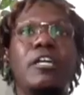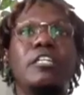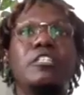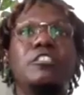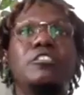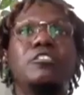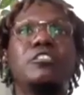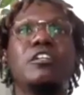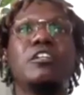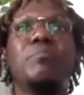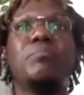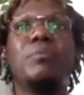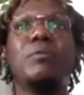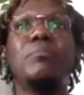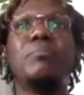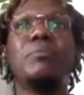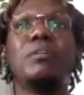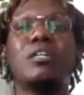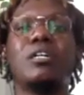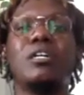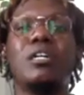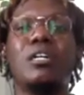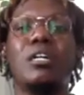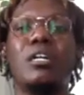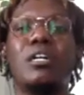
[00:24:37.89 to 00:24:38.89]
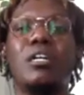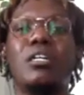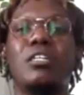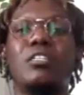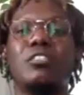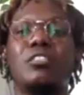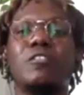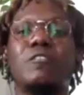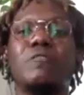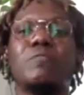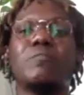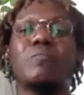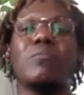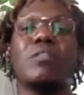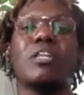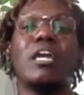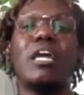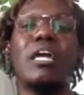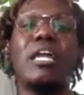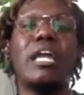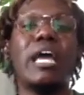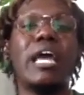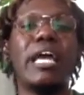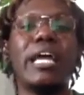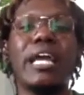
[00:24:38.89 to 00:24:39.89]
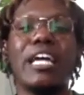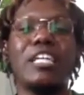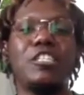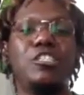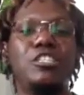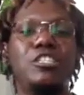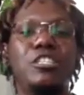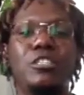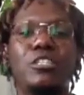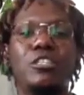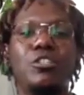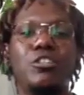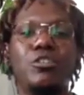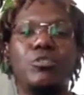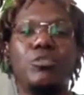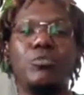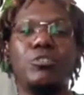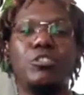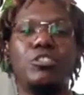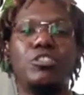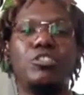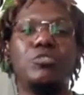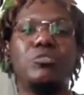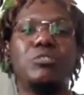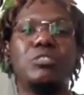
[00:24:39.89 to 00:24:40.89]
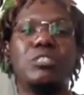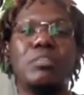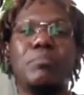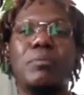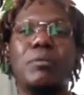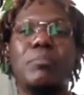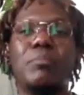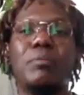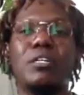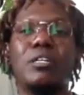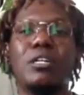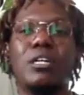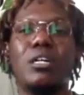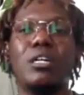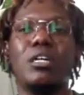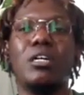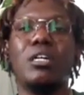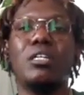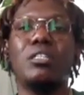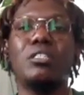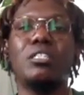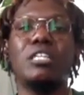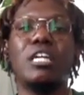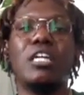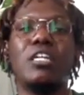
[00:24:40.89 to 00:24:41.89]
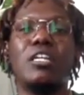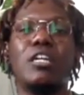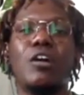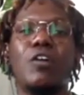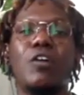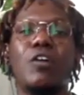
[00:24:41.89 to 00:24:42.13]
Simply because it ain't got shit to do with you. Simply because it